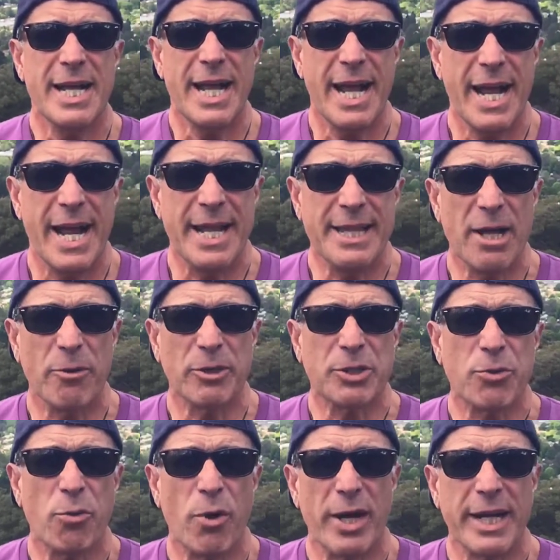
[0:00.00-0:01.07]
and that was
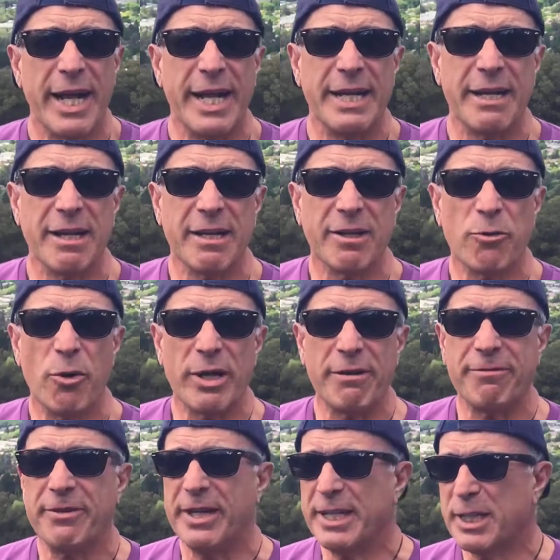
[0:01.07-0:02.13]
quite a
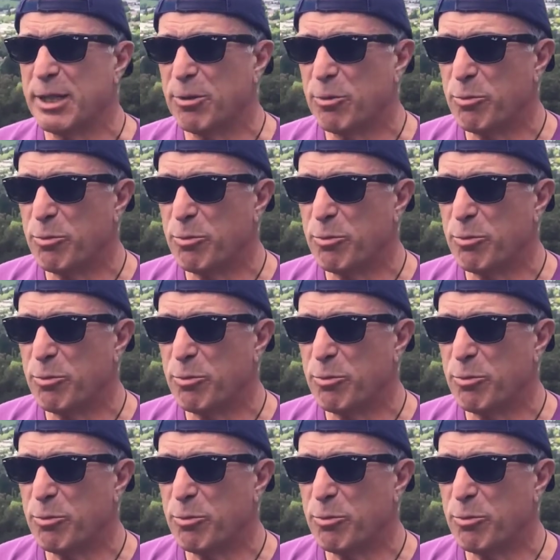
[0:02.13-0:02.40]
feat.